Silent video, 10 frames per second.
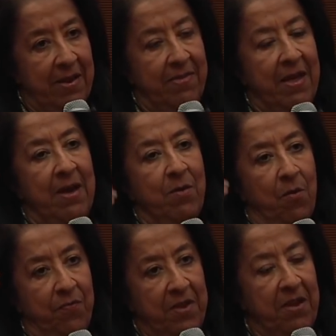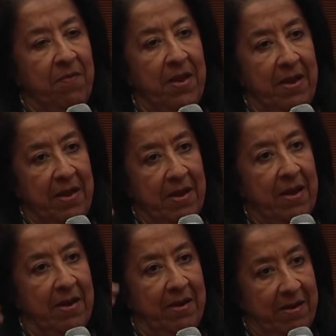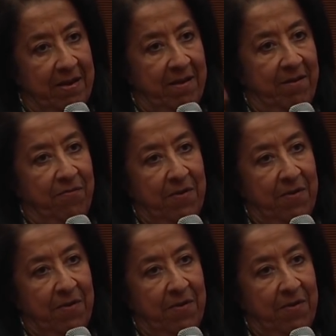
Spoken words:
that of giving and